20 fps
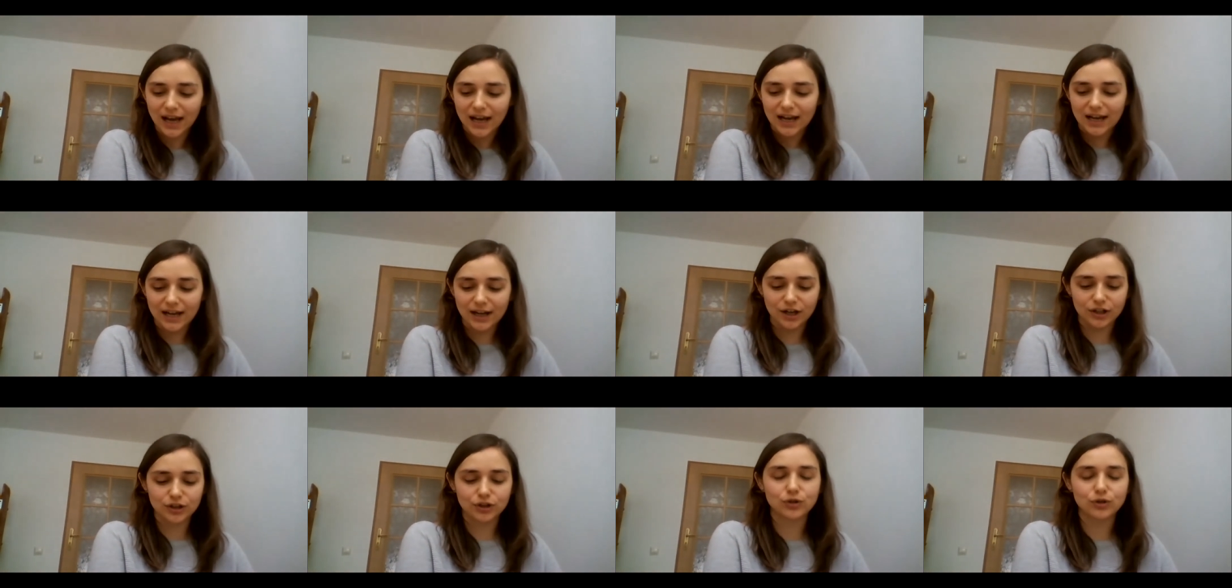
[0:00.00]

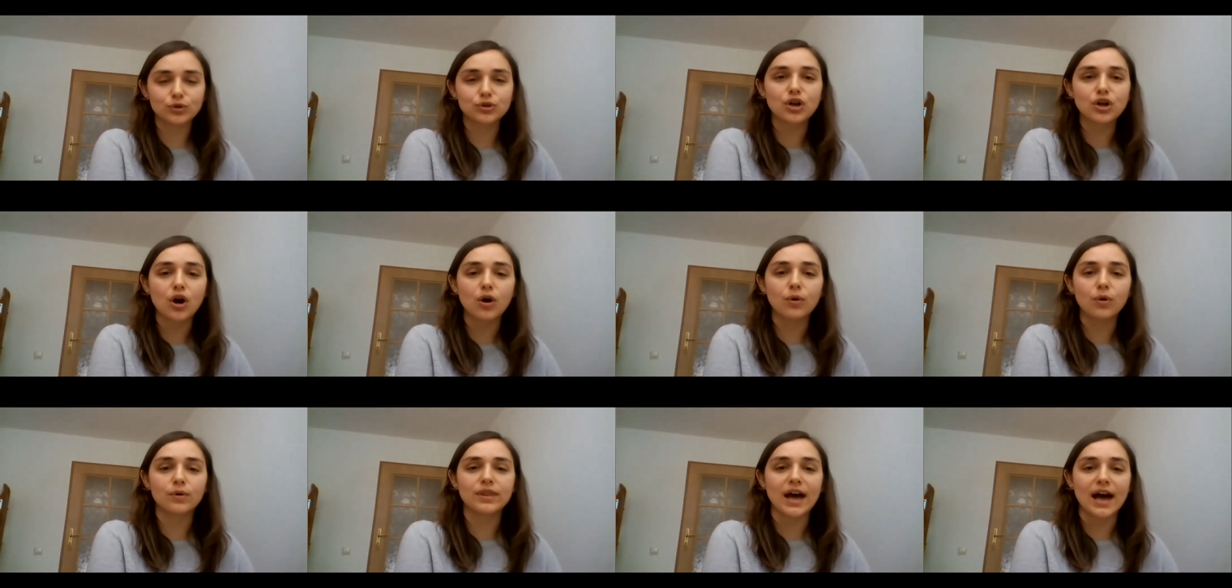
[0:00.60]
uh, to
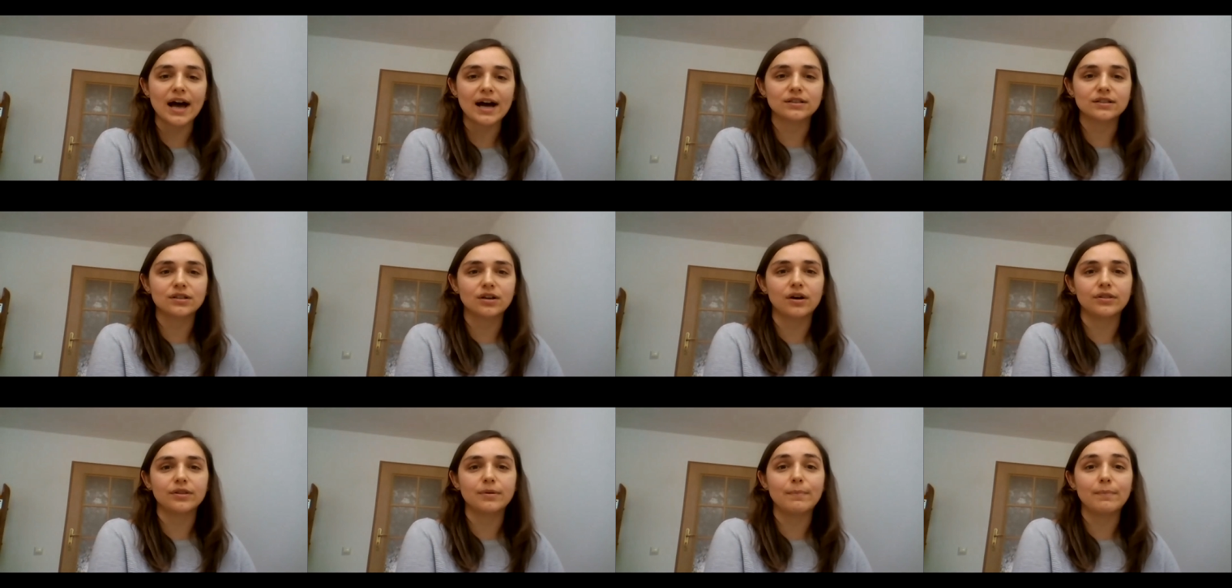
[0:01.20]
show that
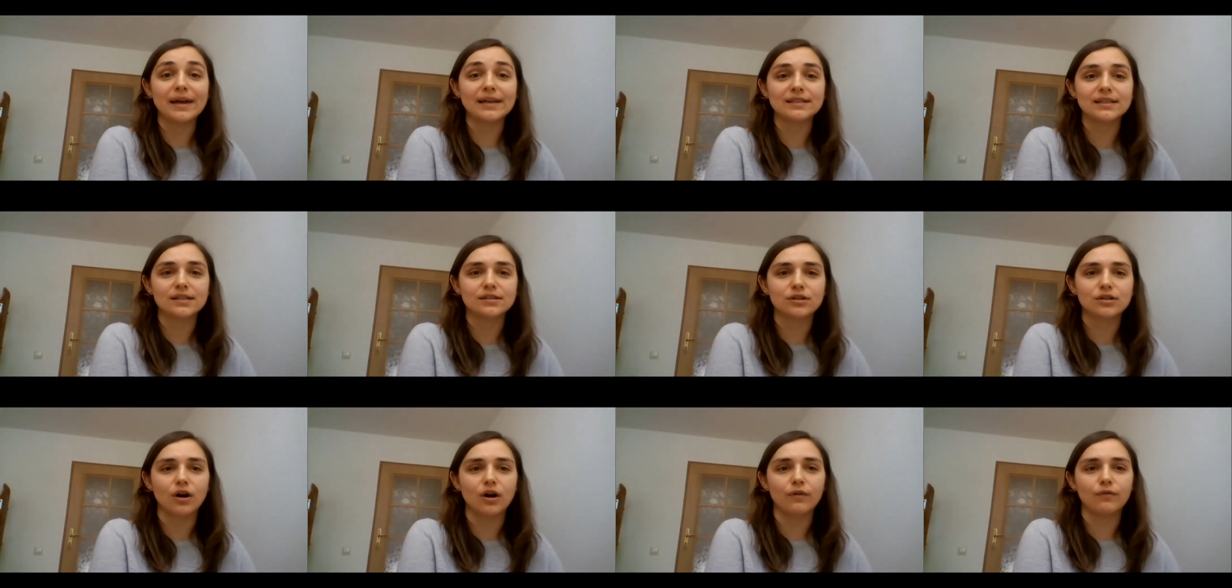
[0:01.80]
on the
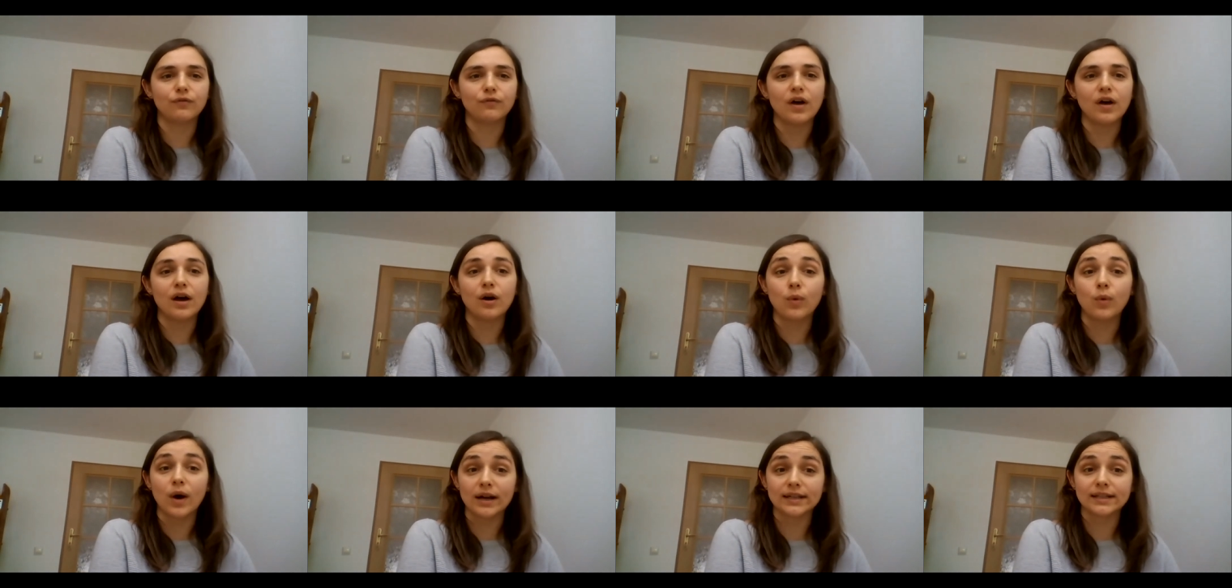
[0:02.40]
basis of
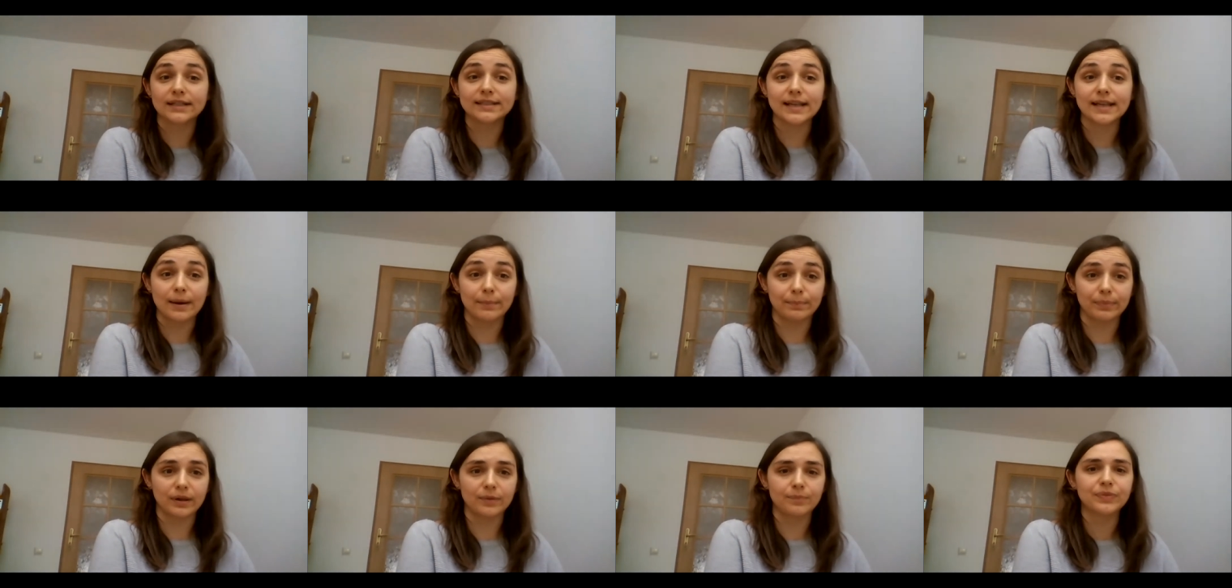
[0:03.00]
uh, one
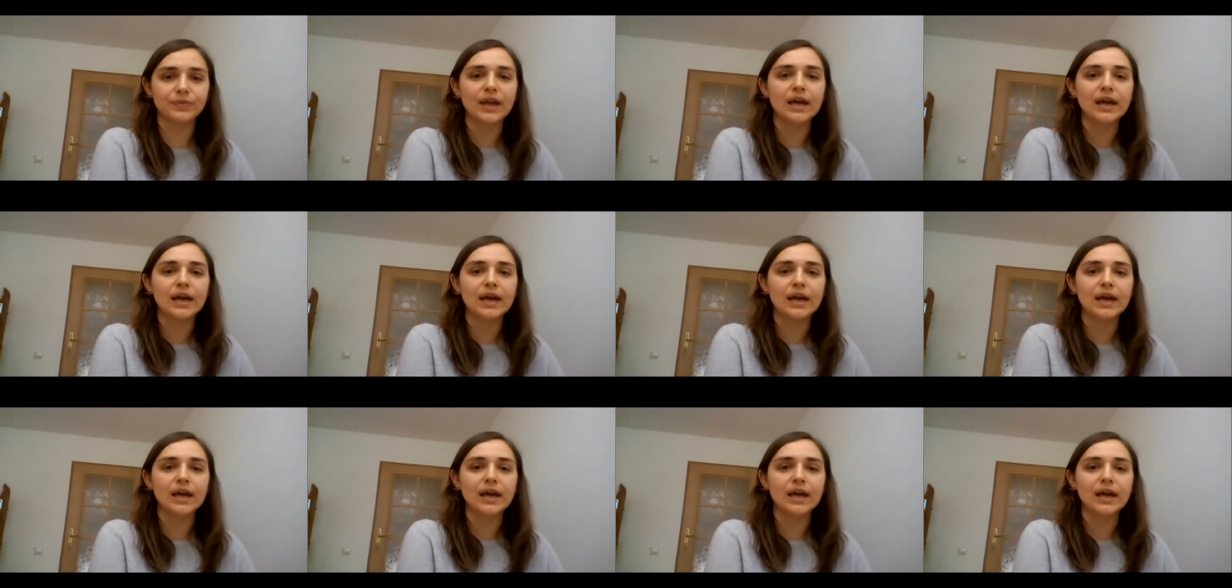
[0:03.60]
example.